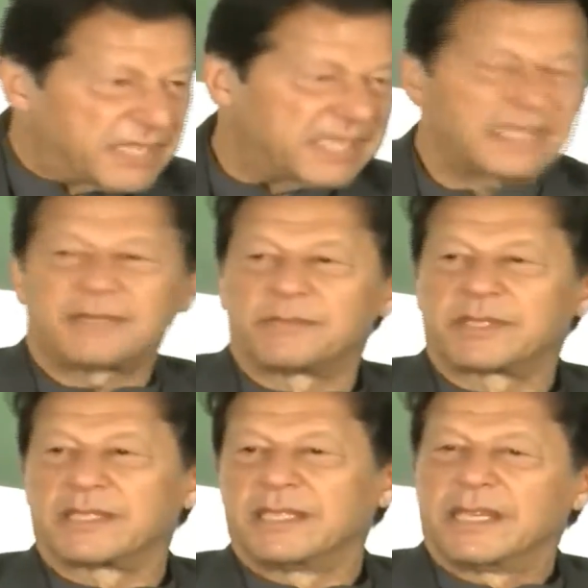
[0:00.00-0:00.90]
They have
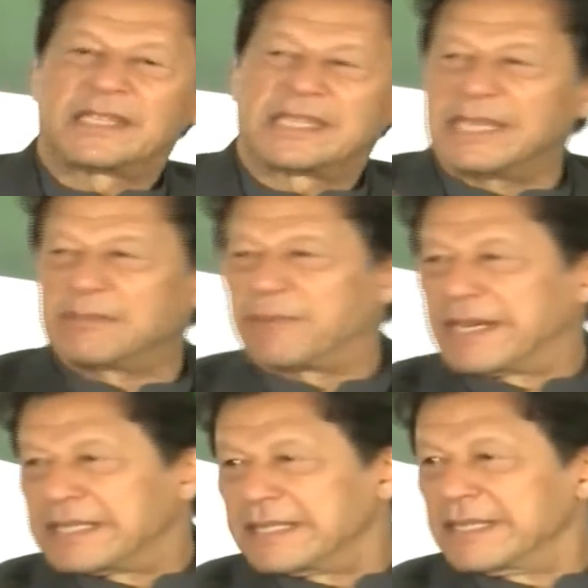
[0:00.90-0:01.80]
systems, a
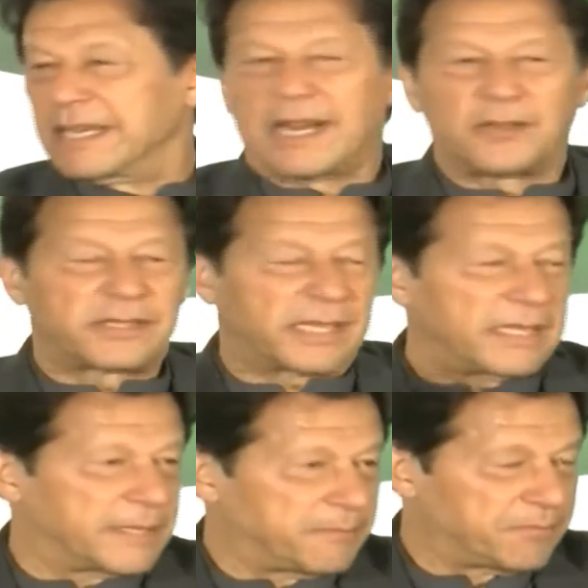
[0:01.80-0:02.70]
third party, an
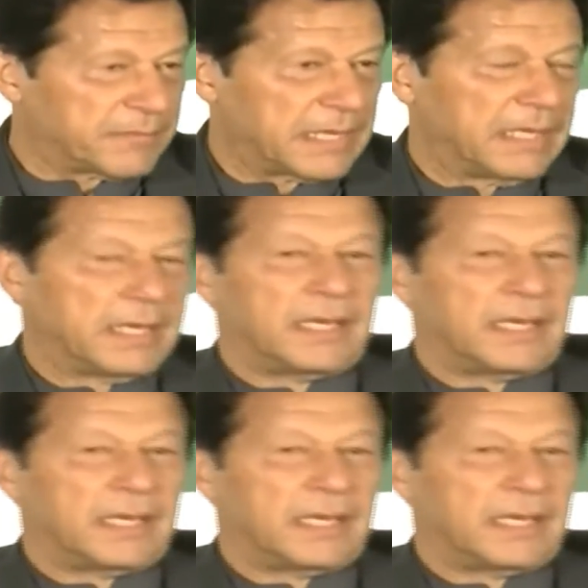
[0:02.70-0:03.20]
outsider.